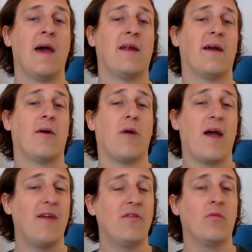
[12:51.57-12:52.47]
and how
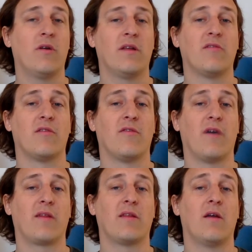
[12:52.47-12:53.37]
everyone is
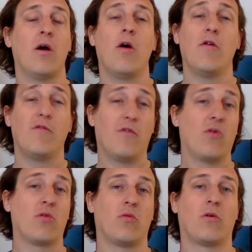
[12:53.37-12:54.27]
affected
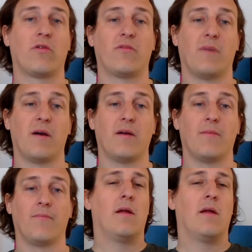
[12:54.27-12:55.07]
for the worse by it.